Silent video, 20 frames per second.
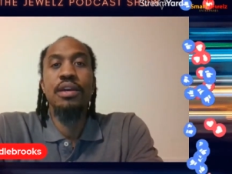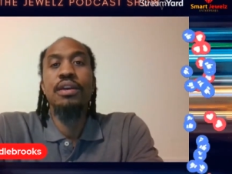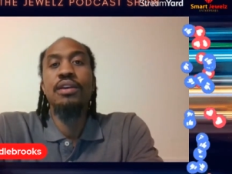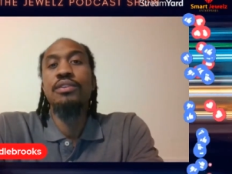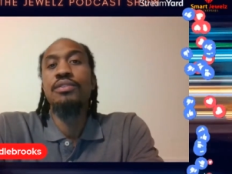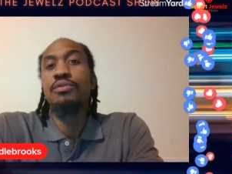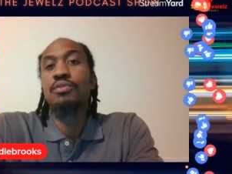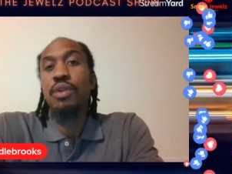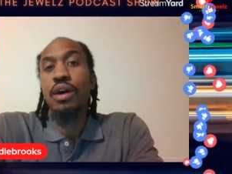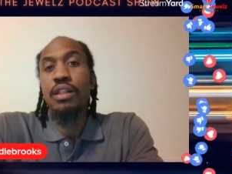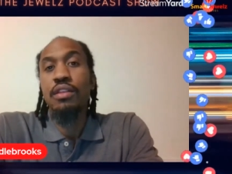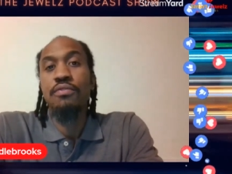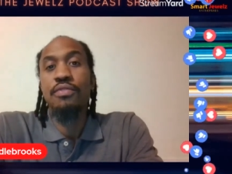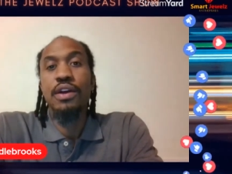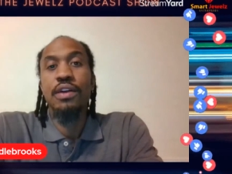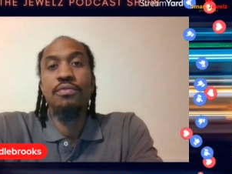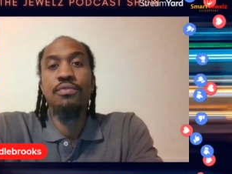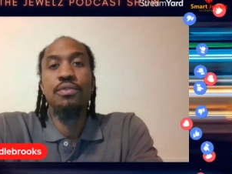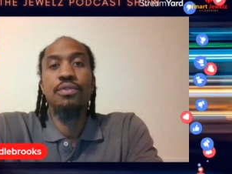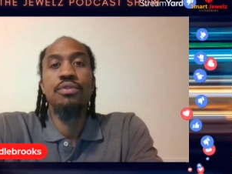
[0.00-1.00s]
You qualify
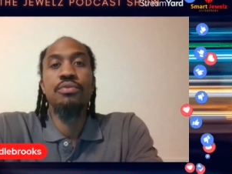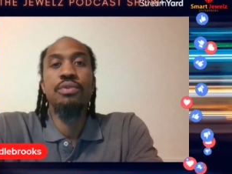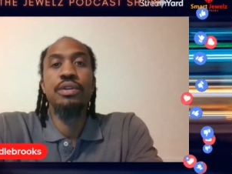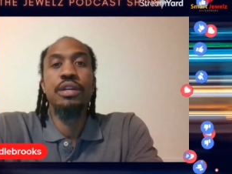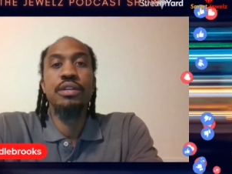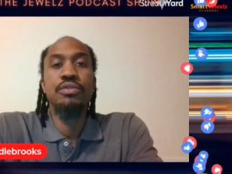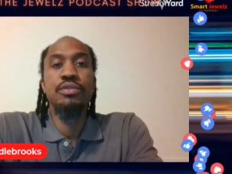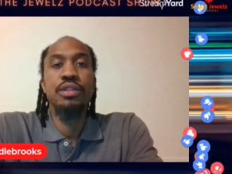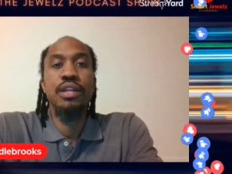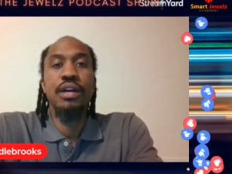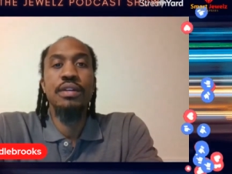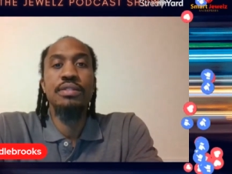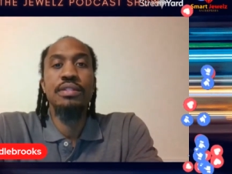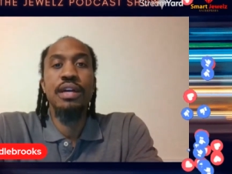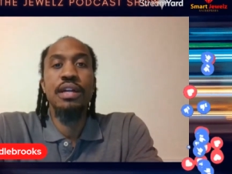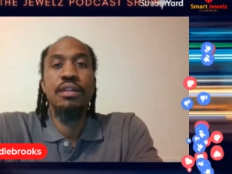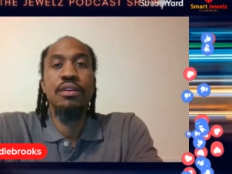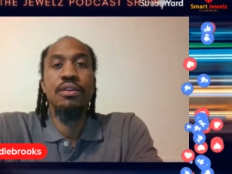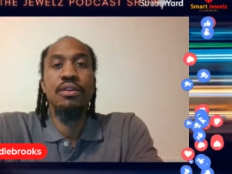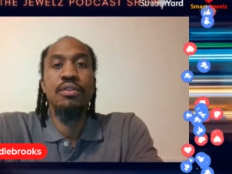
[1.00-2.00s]
for a
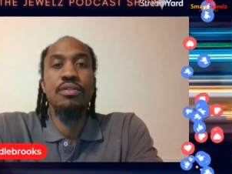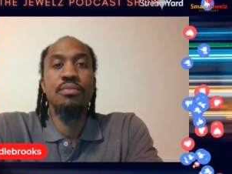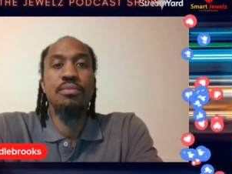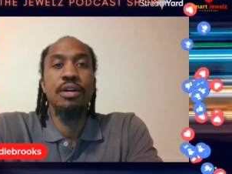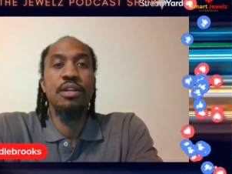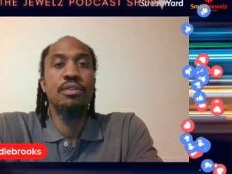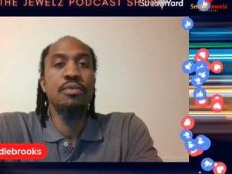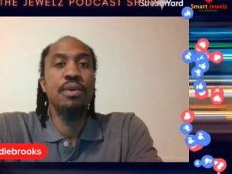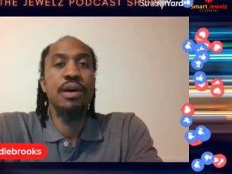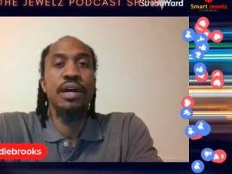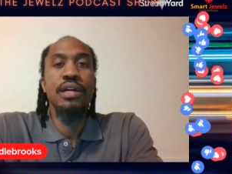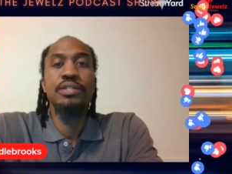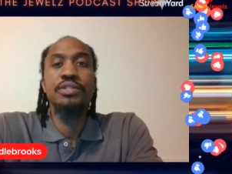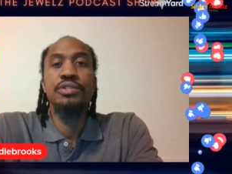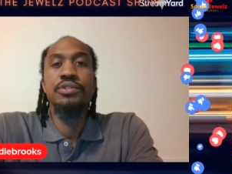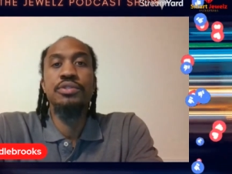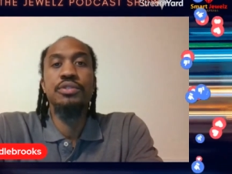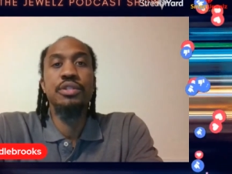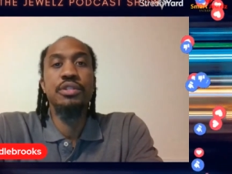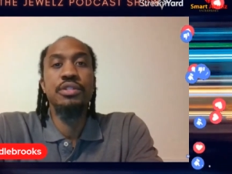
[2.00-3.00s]
$300,000 home. Otherwise,
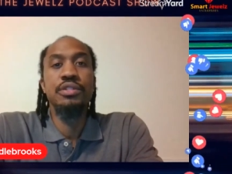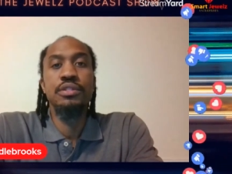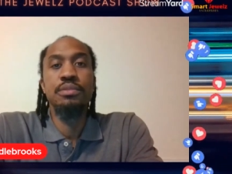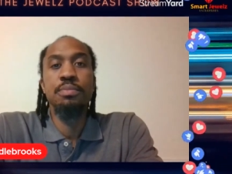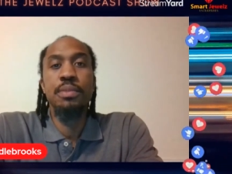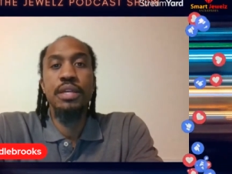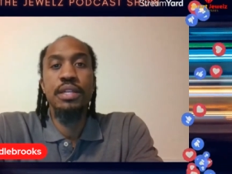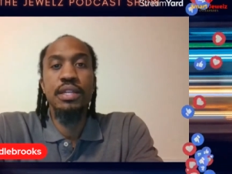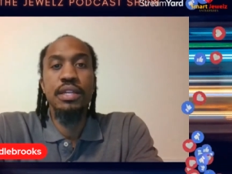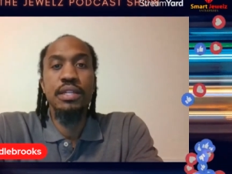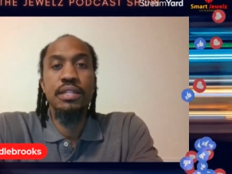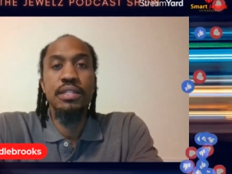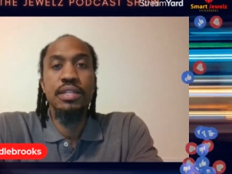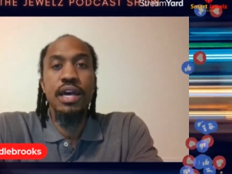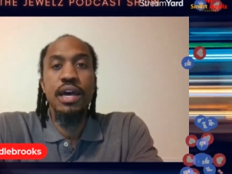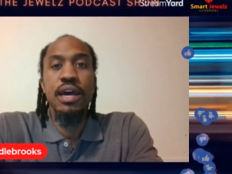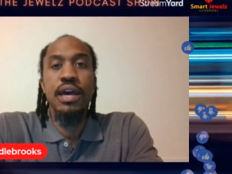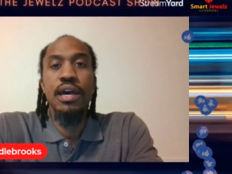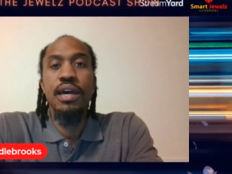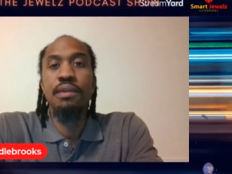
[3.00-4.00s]
you're just spending
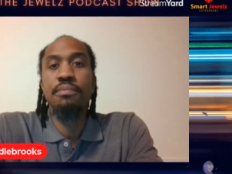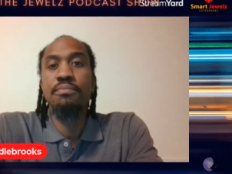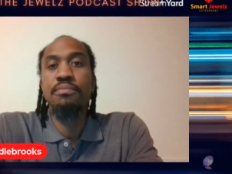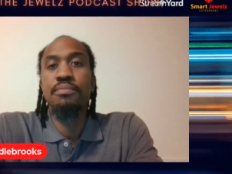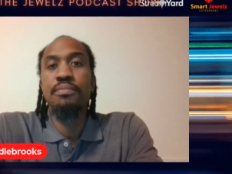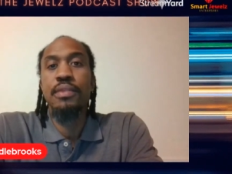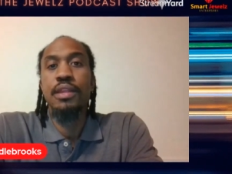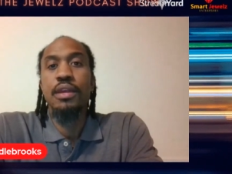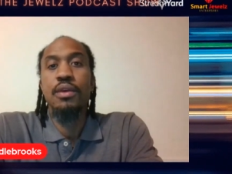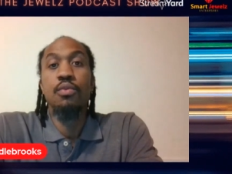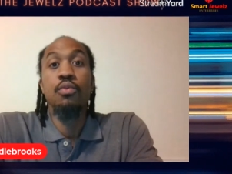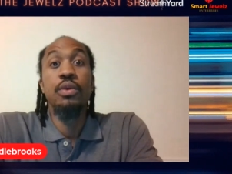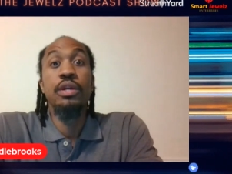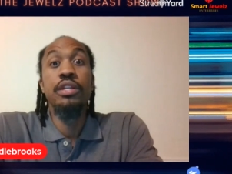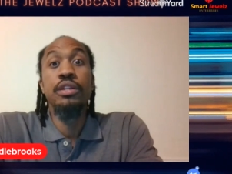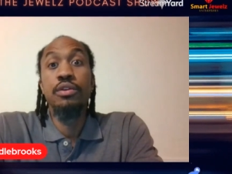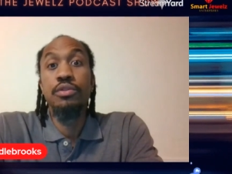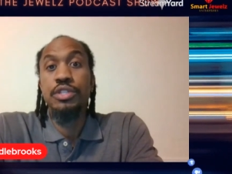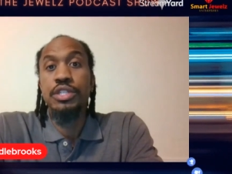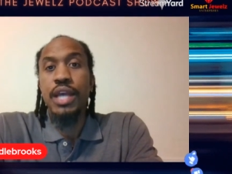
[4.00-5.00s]
time
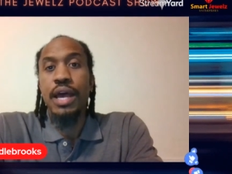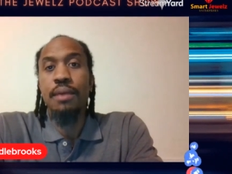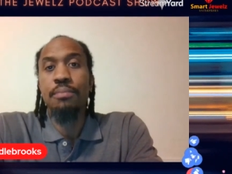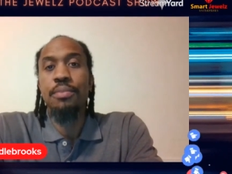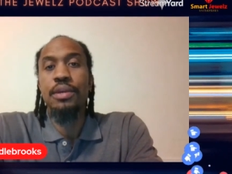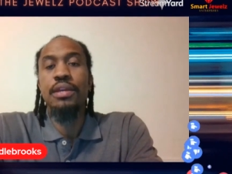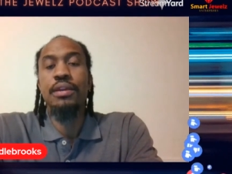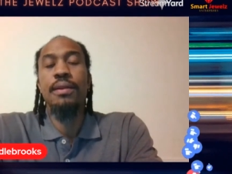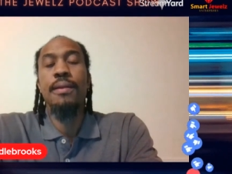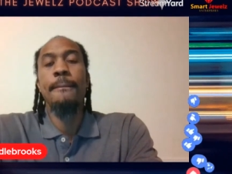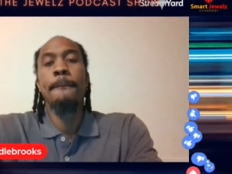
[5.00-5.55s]
window shopping,